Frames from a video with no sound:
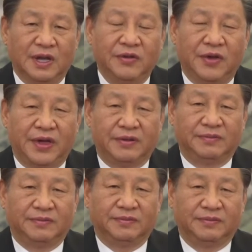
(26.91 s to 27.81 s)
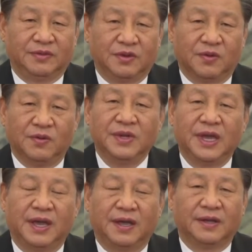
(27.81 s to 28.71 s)
specific sectors
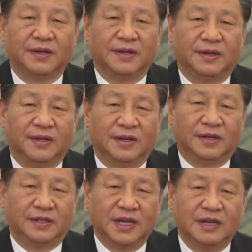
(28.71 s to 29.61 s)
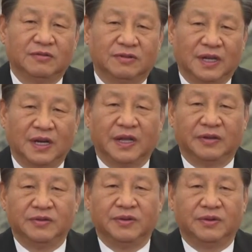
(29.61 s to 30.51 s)
such as energy,
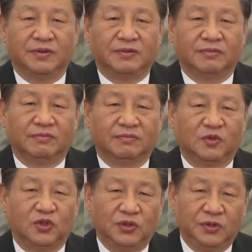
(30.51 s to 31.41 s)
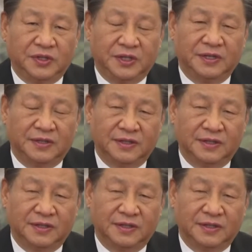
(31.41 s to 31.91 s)
industry, and construction.